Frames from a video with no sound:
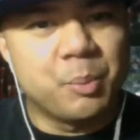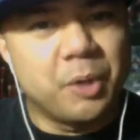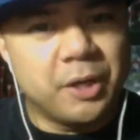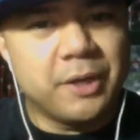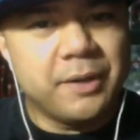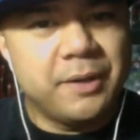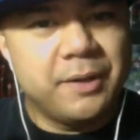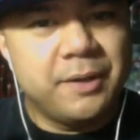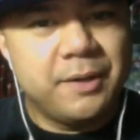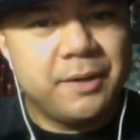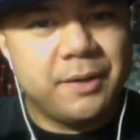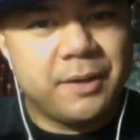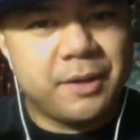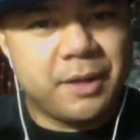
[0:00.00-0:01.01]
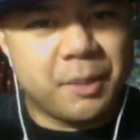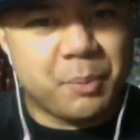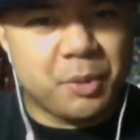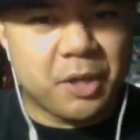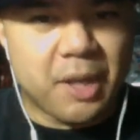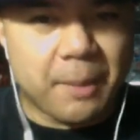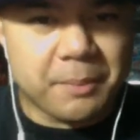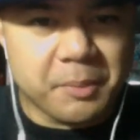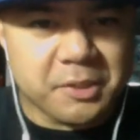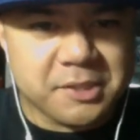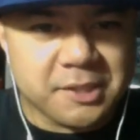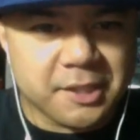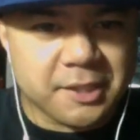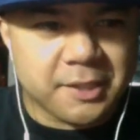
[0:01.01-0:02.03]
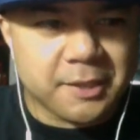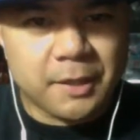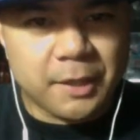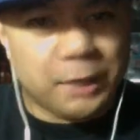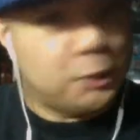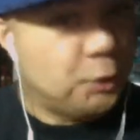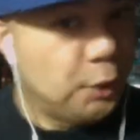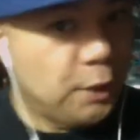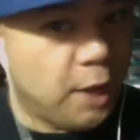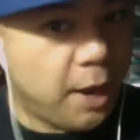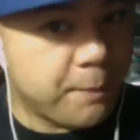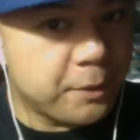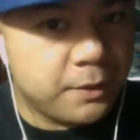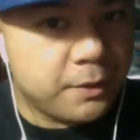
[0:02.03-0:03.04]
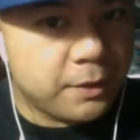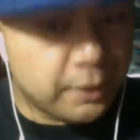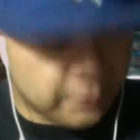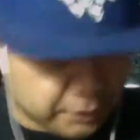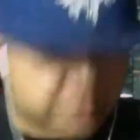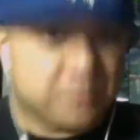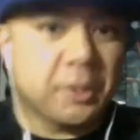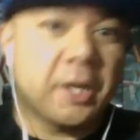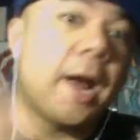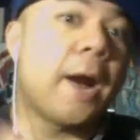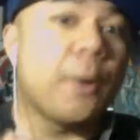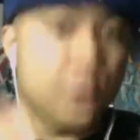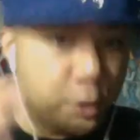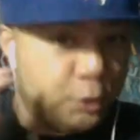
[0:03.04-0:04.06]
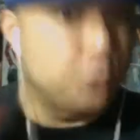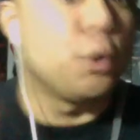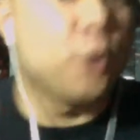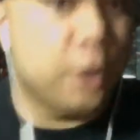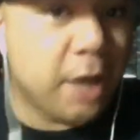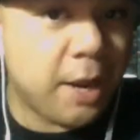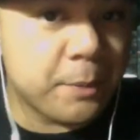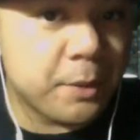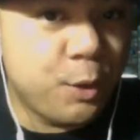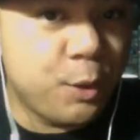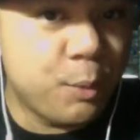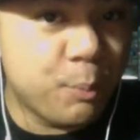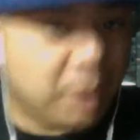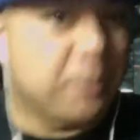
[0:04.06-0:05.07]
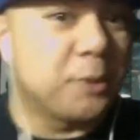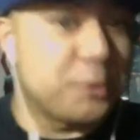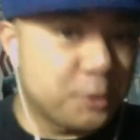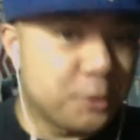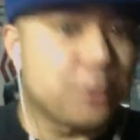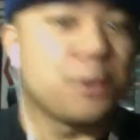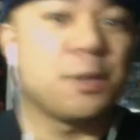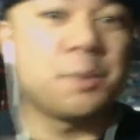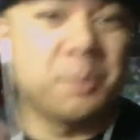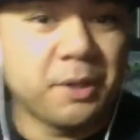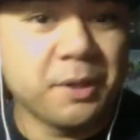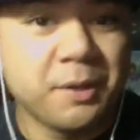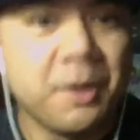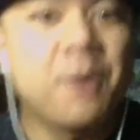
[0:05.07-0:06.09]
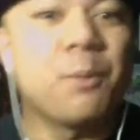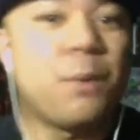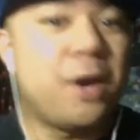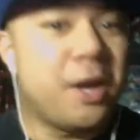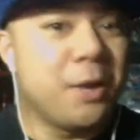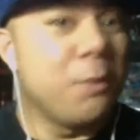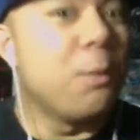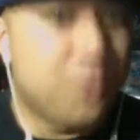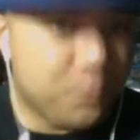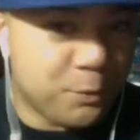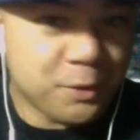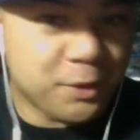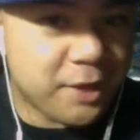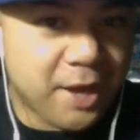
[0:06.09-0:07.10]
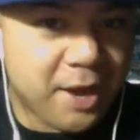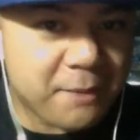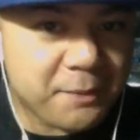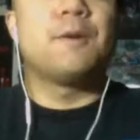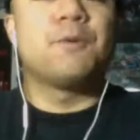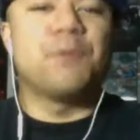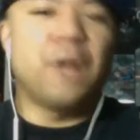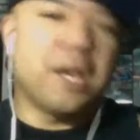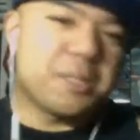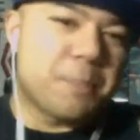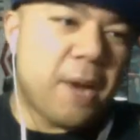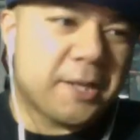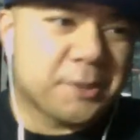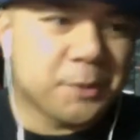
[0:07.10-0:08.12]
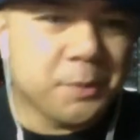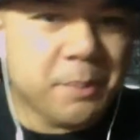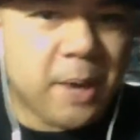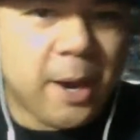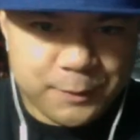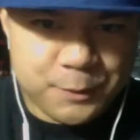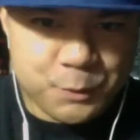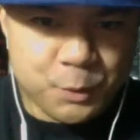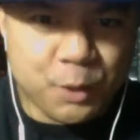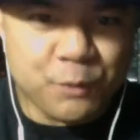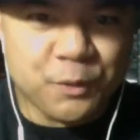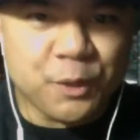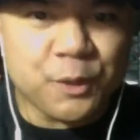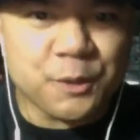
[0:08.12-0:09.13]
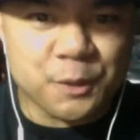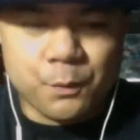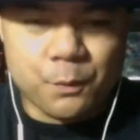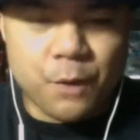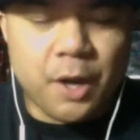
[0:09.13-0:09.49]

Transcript: But I'm pretty optimistic it could happen, and I'll explain how it could happen, but I'm also going to explain why it won't really happen. Flashback to about 12 years ago.